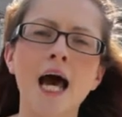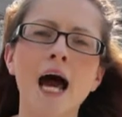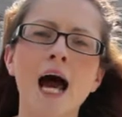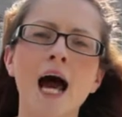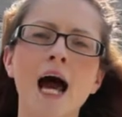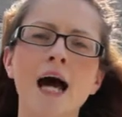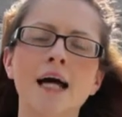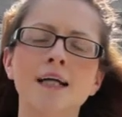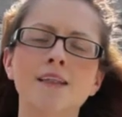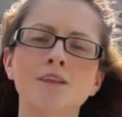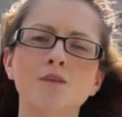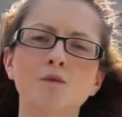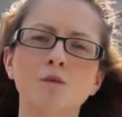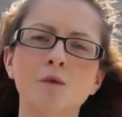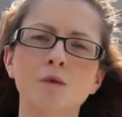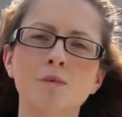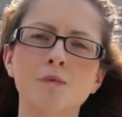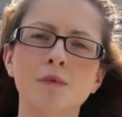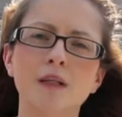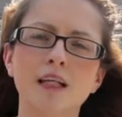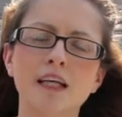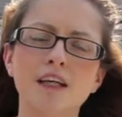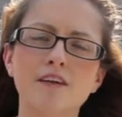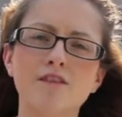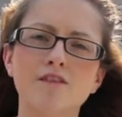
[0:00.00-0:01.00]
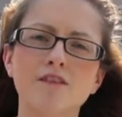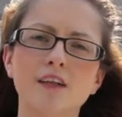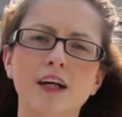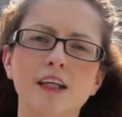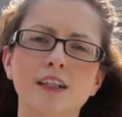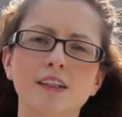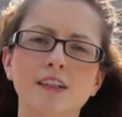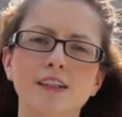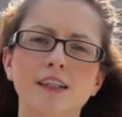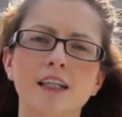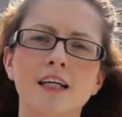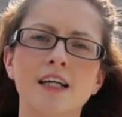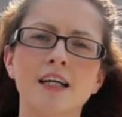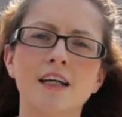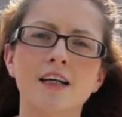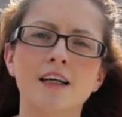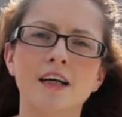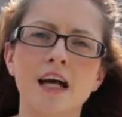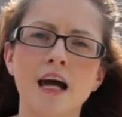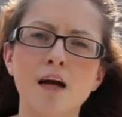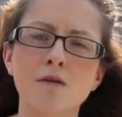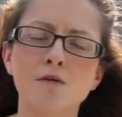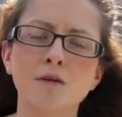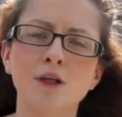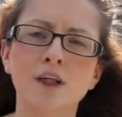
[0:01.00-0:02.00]
and we believe that
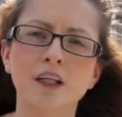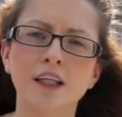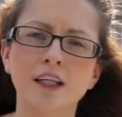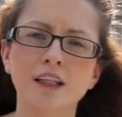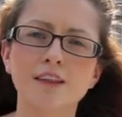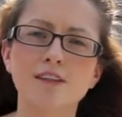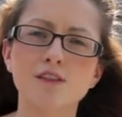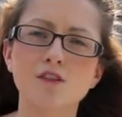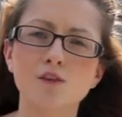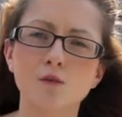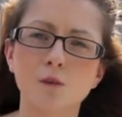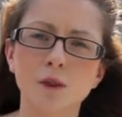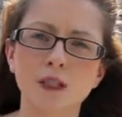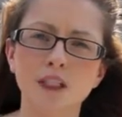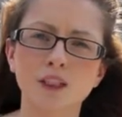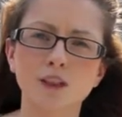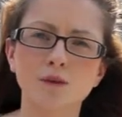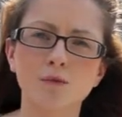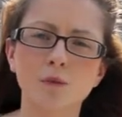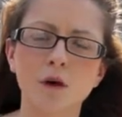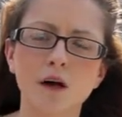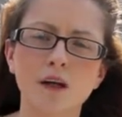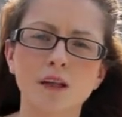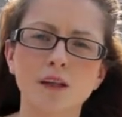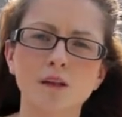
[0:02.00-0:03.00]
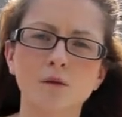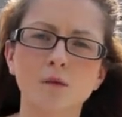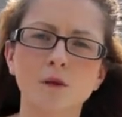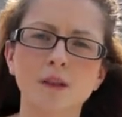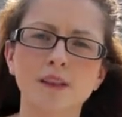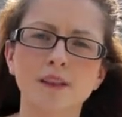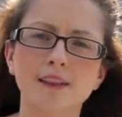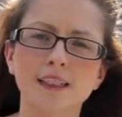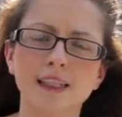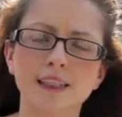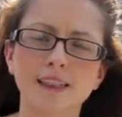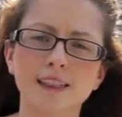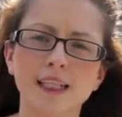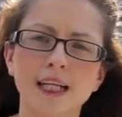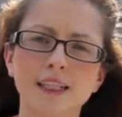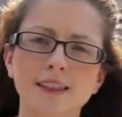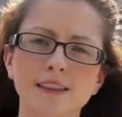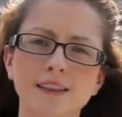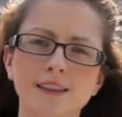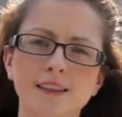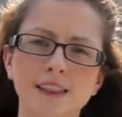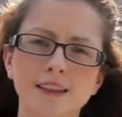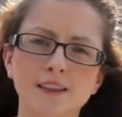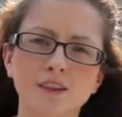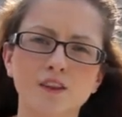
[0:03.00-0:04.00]
um, looking at the Swedish model where
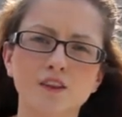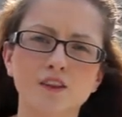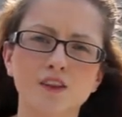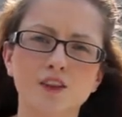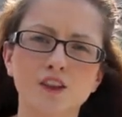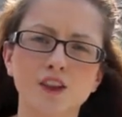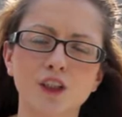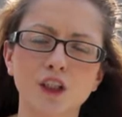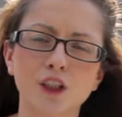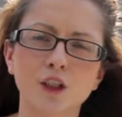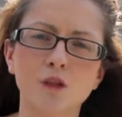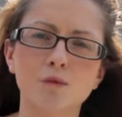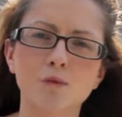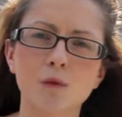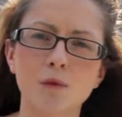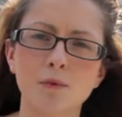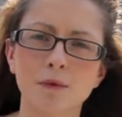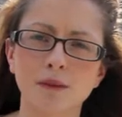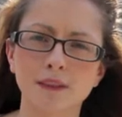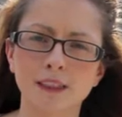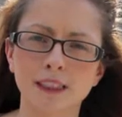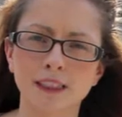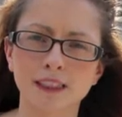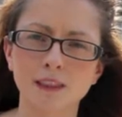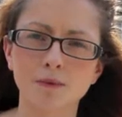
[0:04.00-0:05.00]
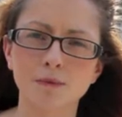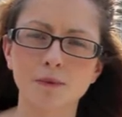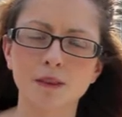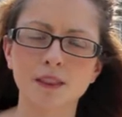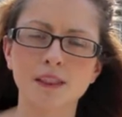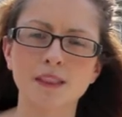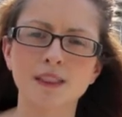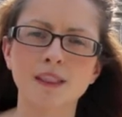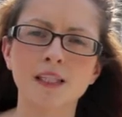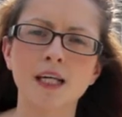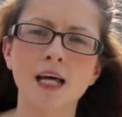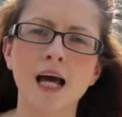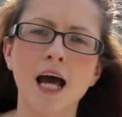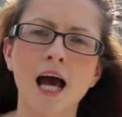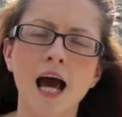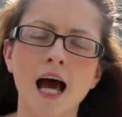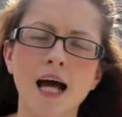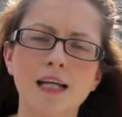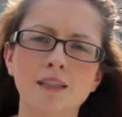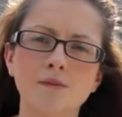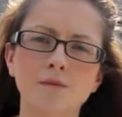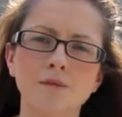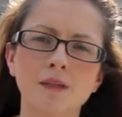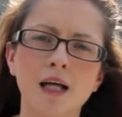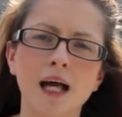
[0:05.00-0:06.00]
6,600 euro per participant
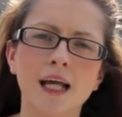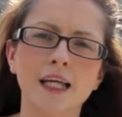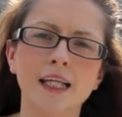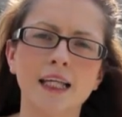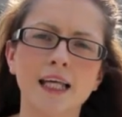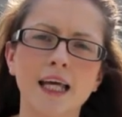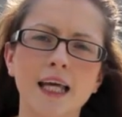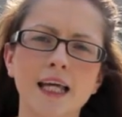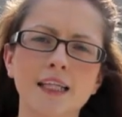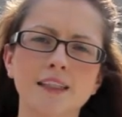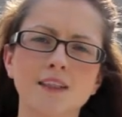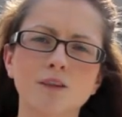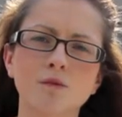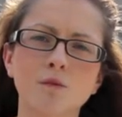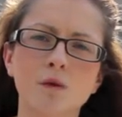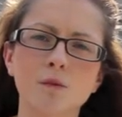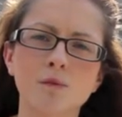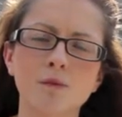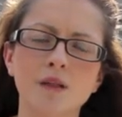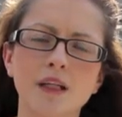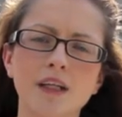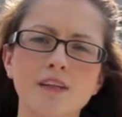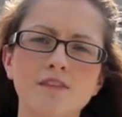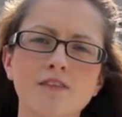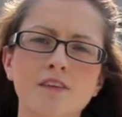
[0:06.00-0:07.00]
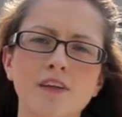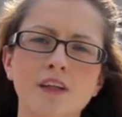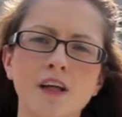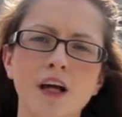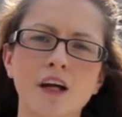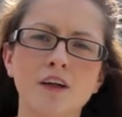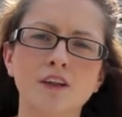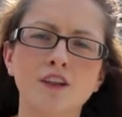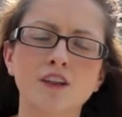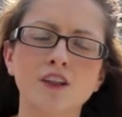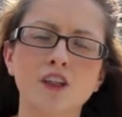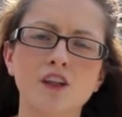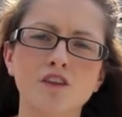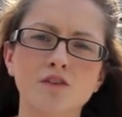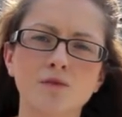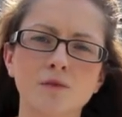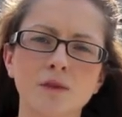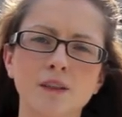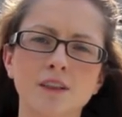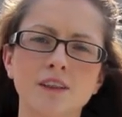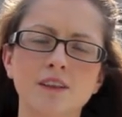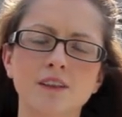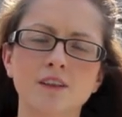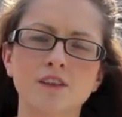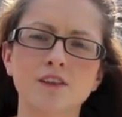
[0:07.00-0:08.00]
has been allocated, we believe that the Irish
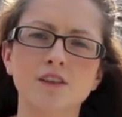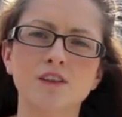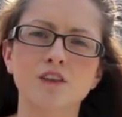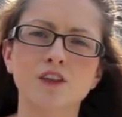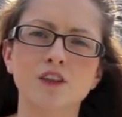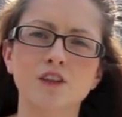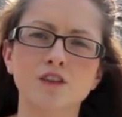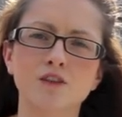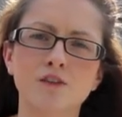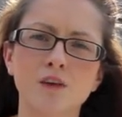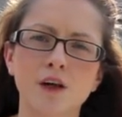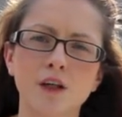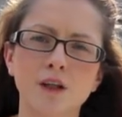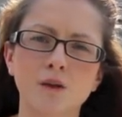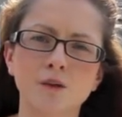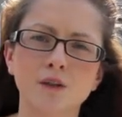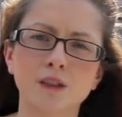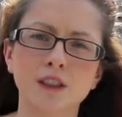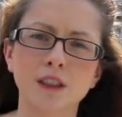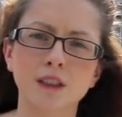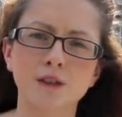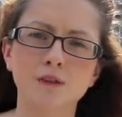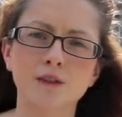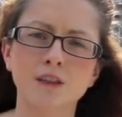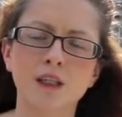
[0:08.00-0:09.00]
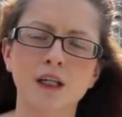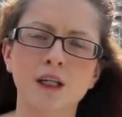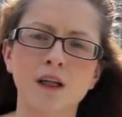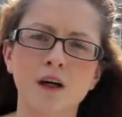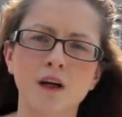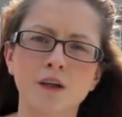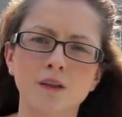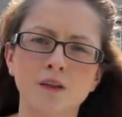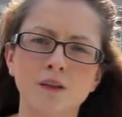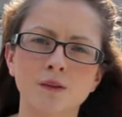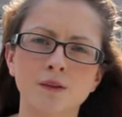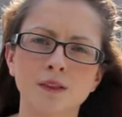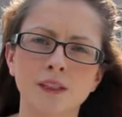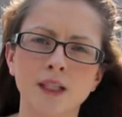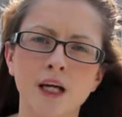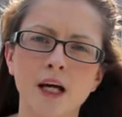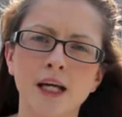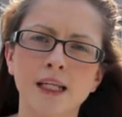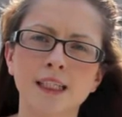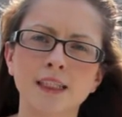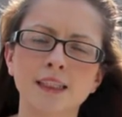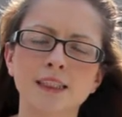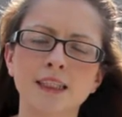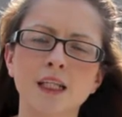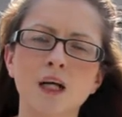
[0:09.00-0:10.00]
government should, should follow suit along those
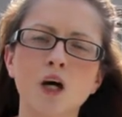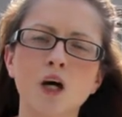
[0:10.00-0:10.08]
lines.